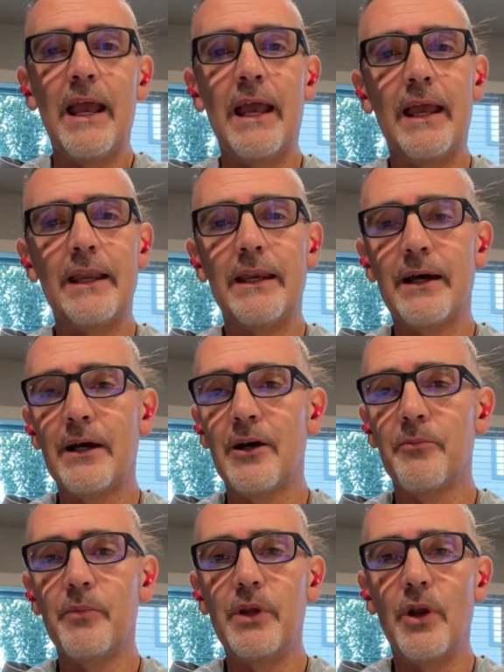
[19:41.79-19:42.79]
And,
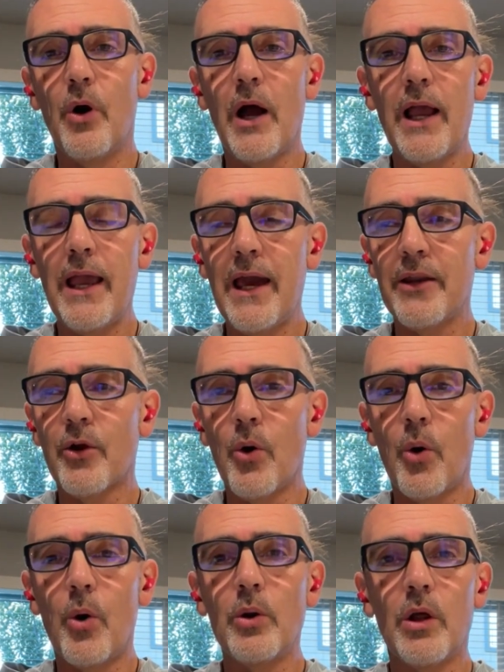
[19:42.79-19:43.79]
I had a
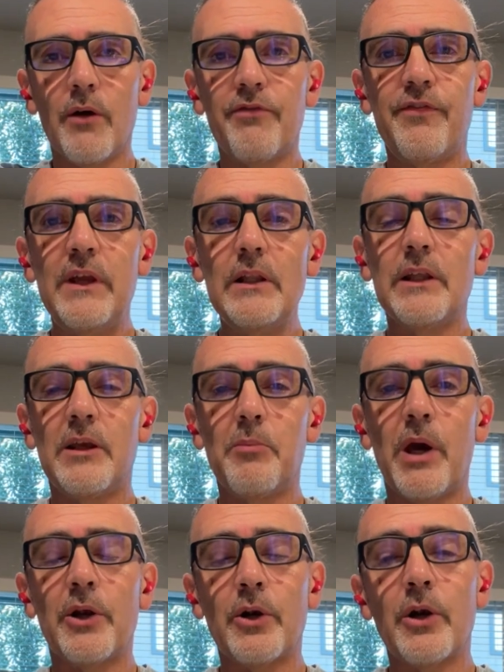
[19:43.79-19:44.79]
goal of
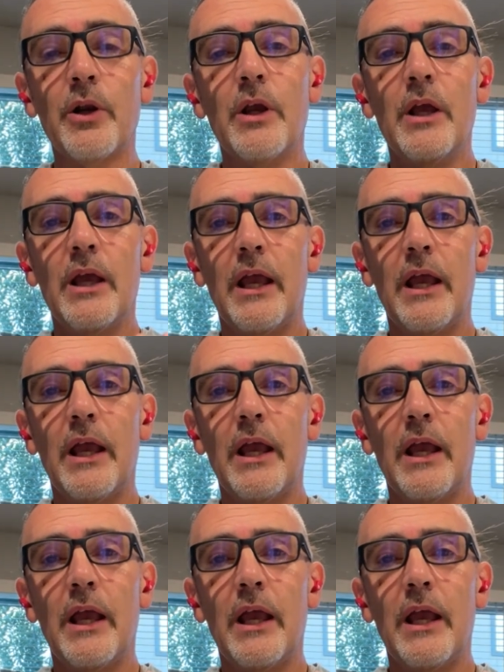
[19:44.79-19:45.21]
feeling better.